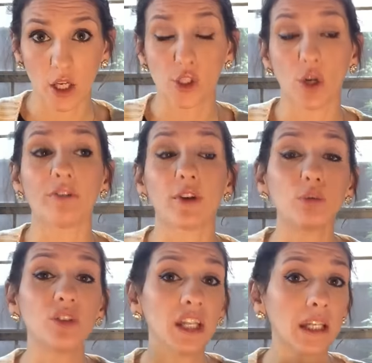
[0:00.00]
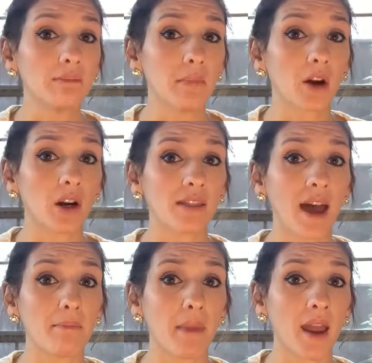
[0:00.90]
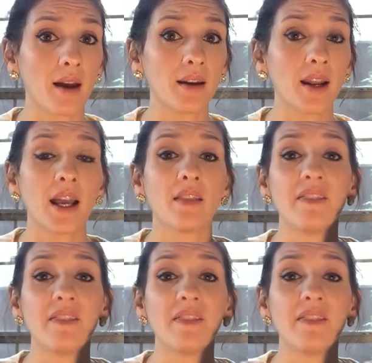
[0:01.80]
So if you didn't marry that man,